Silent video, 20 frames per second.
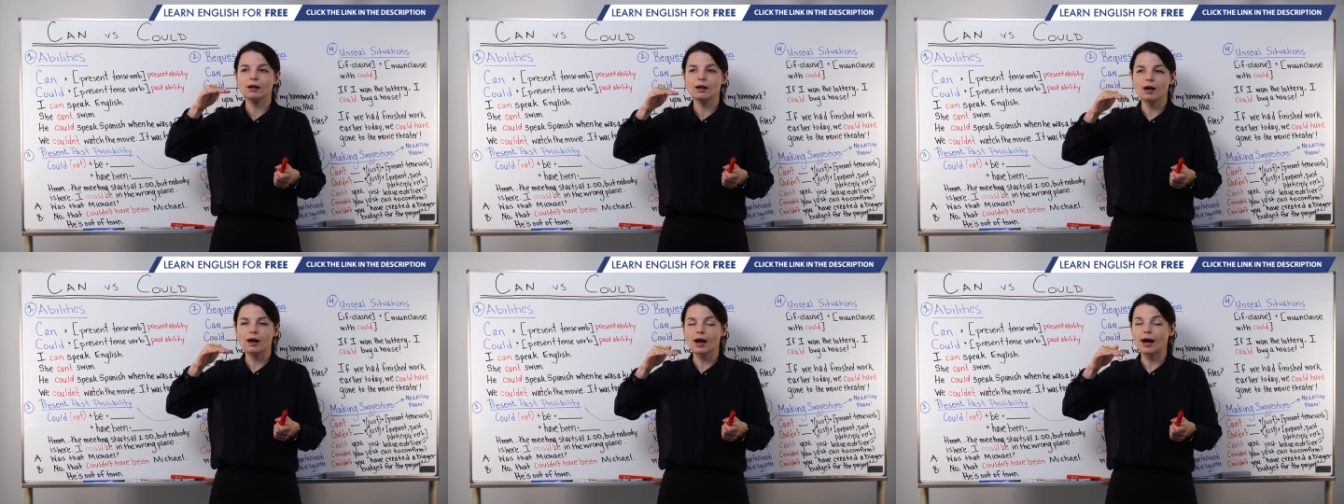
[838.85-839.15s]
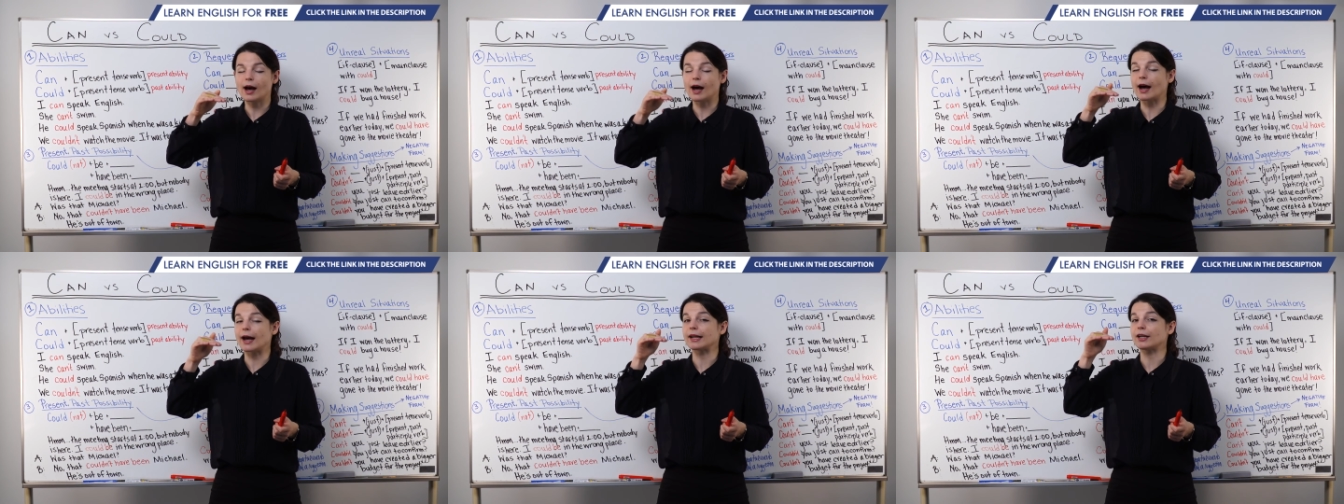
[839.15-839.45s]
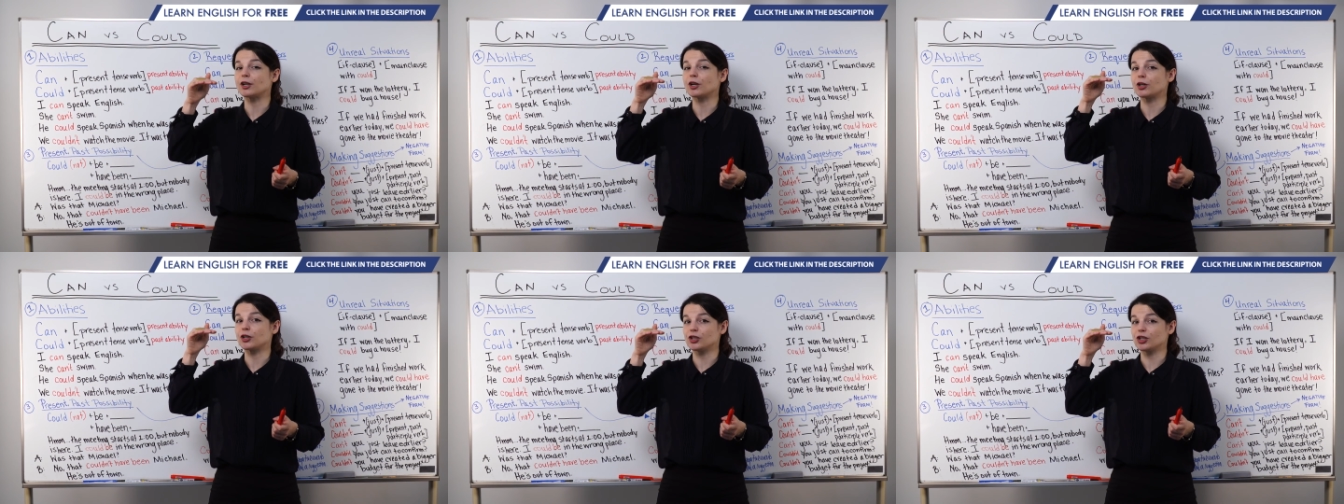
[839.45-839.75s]
a
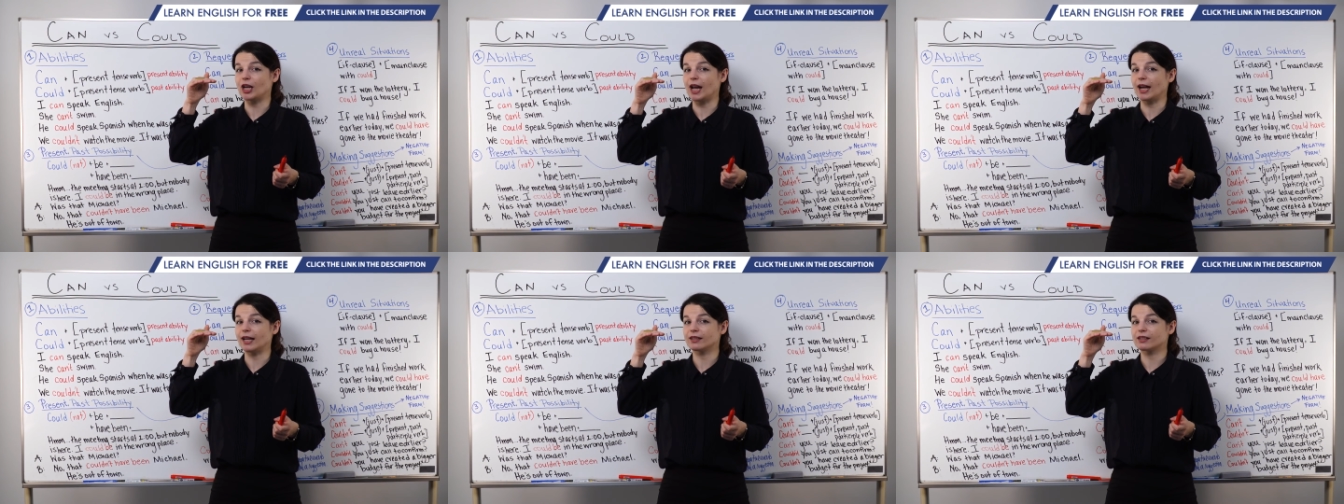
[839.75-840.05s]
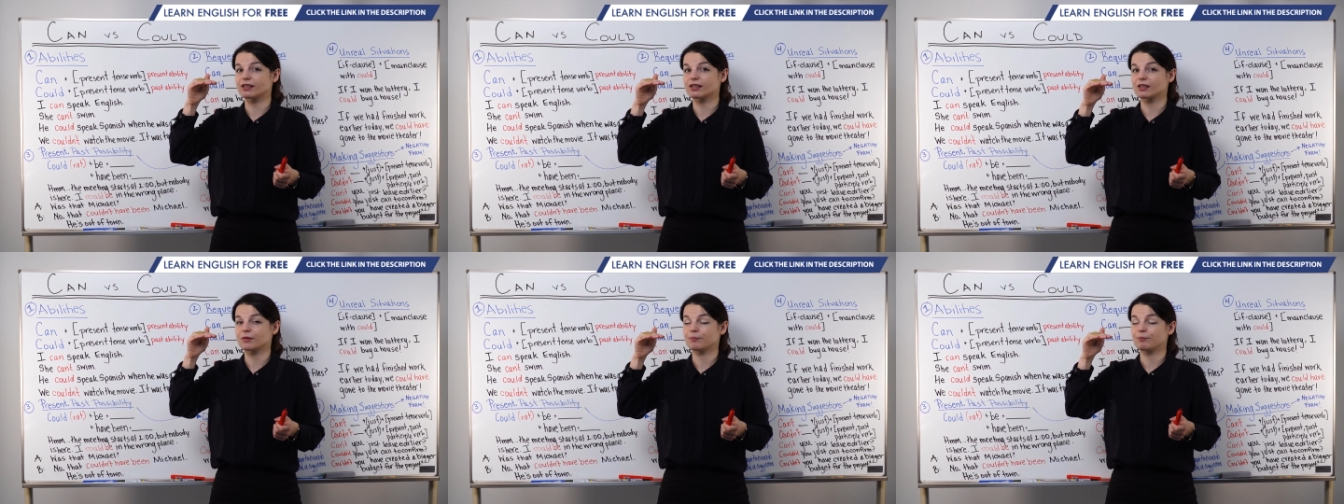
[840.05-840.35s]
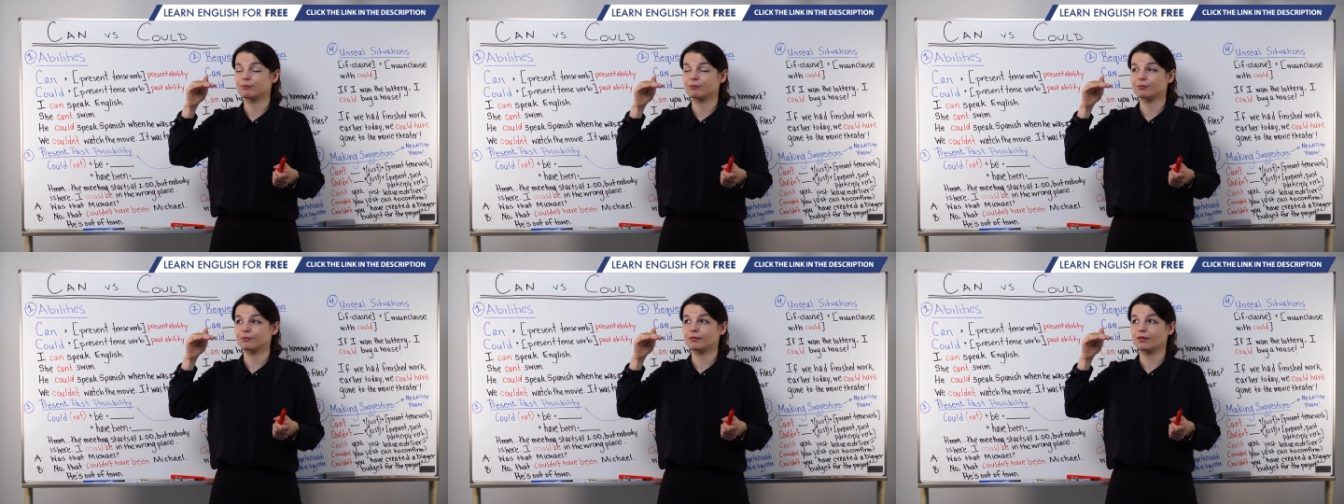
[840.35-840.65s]
higher chance,
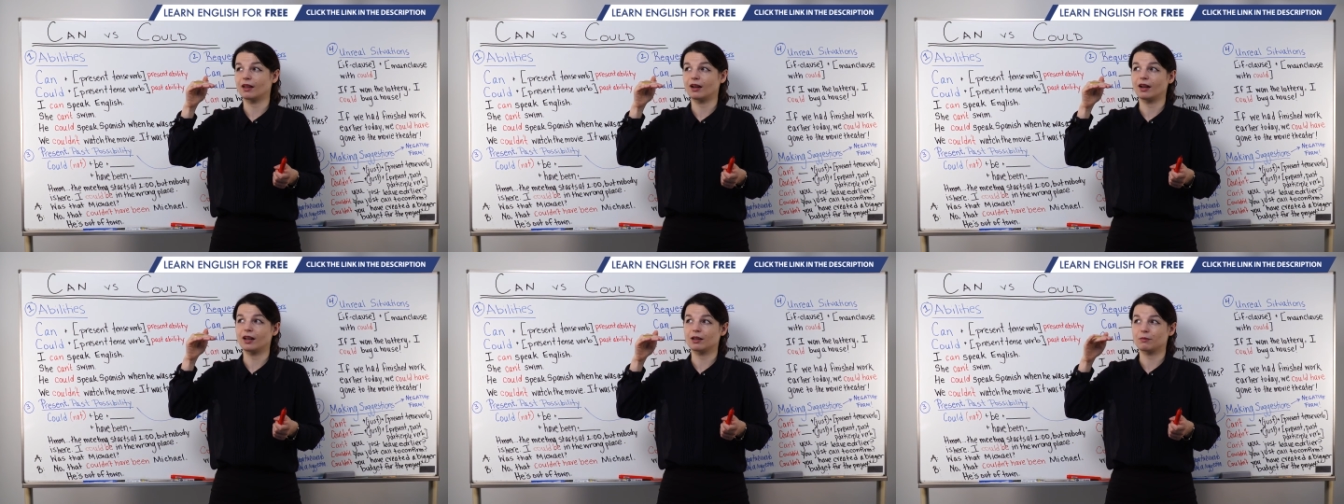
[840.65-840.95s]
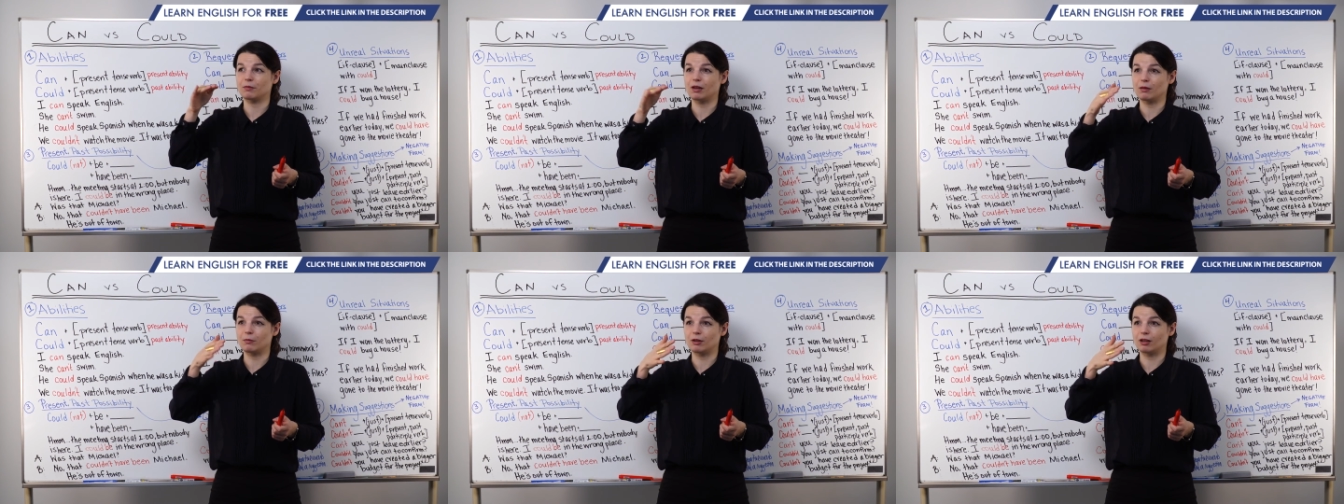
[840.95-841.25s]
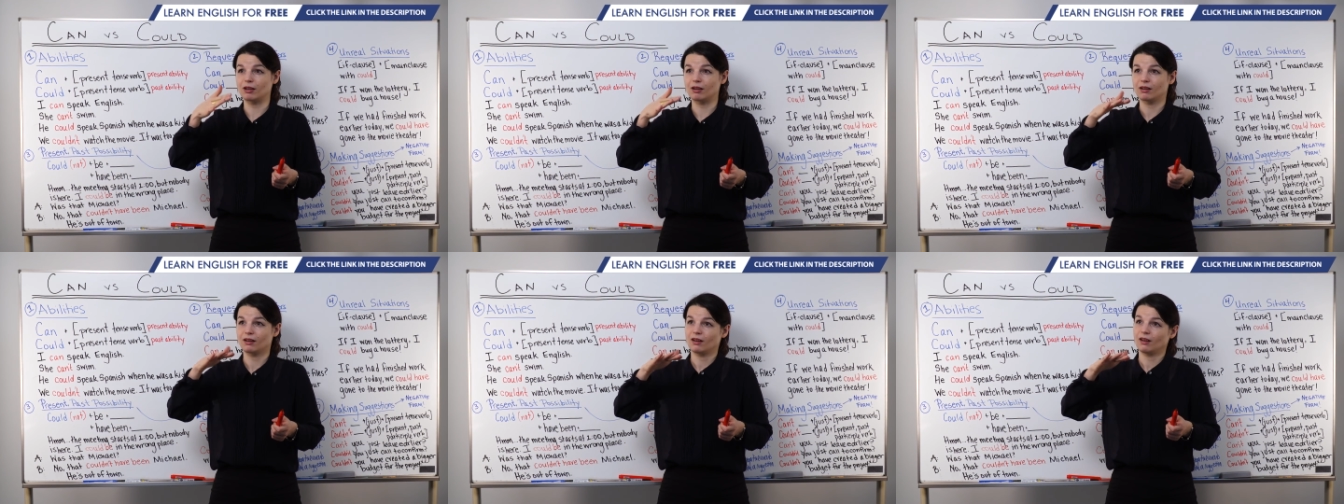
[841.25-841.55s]
like
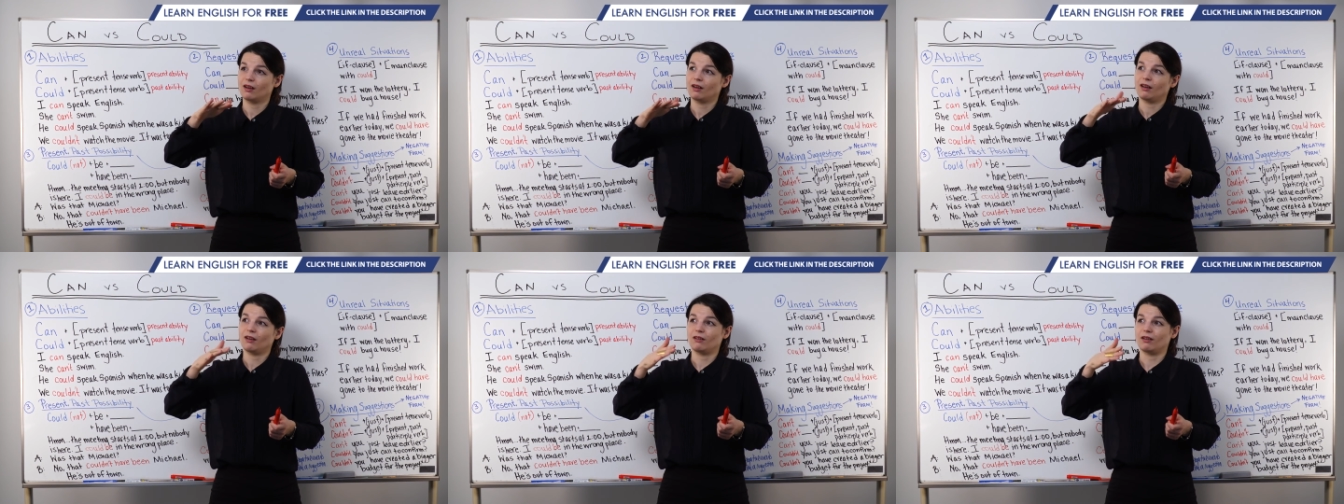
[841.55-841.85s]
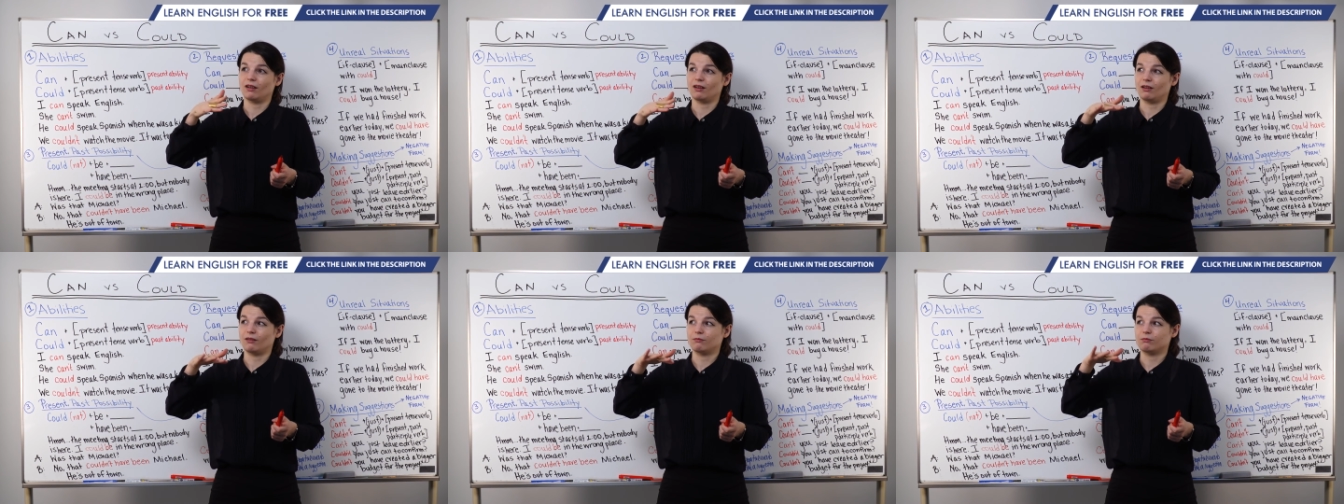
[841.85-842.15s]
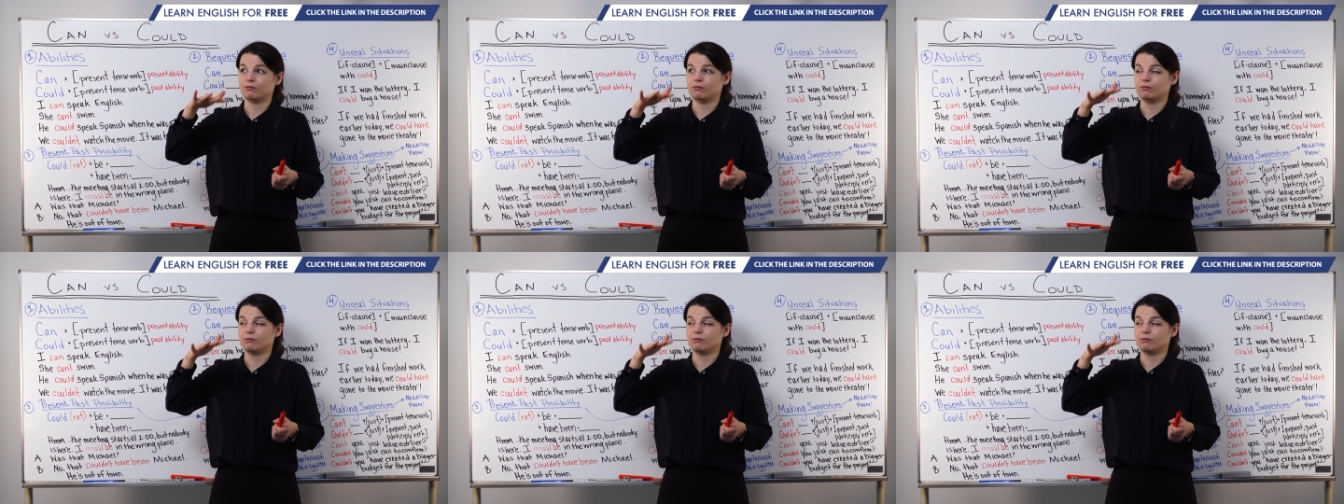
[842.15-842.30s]
maybe 50% uh,